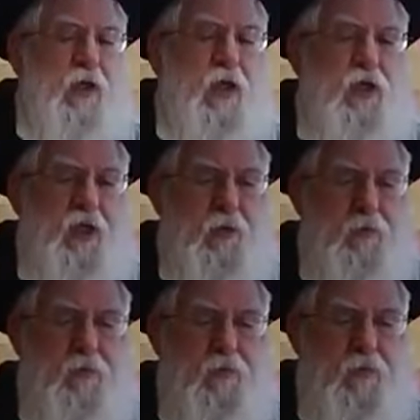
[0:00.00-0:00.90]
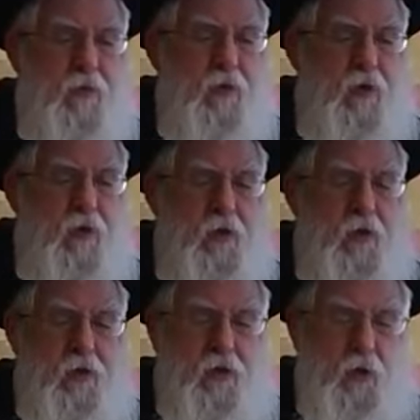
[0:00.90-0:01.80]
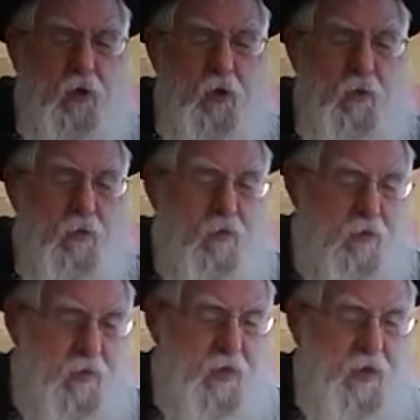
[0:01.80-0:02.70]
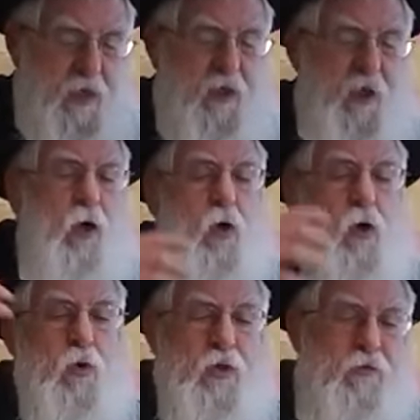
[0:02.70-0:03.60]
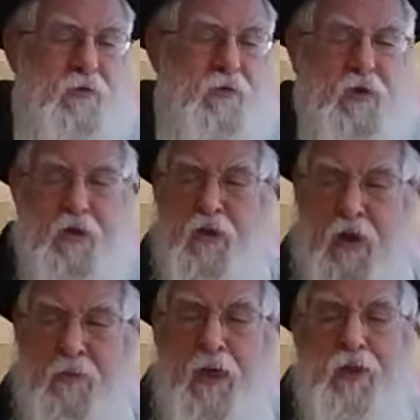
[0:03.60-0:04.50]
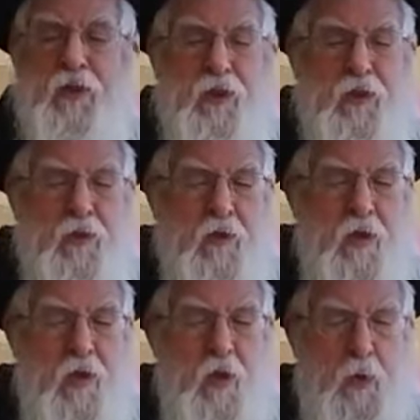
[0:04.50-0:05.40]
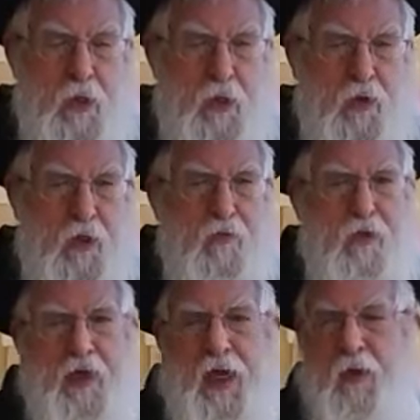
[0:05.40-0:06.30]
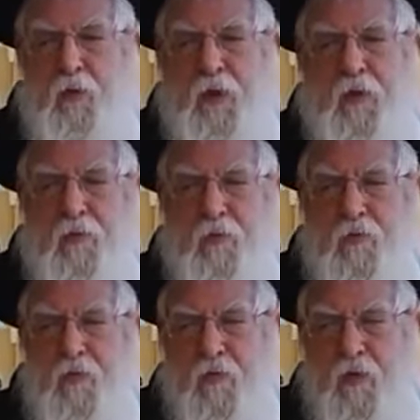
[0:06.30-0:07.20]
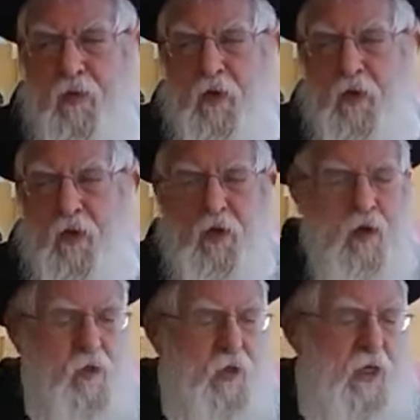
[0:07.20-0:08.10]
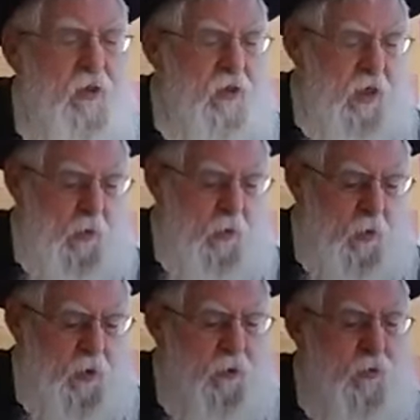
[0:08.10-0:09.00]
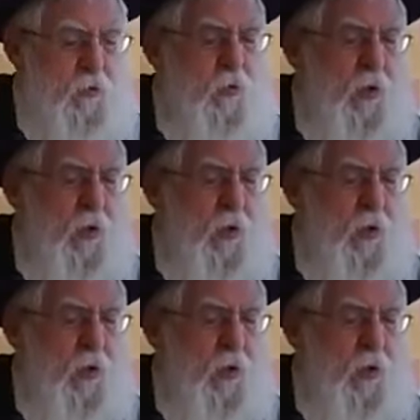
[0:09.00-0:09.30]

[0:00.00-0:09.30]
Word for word: to Hashem. So it takes on a whole different dimension when you think of it that way. So yesterday we went through the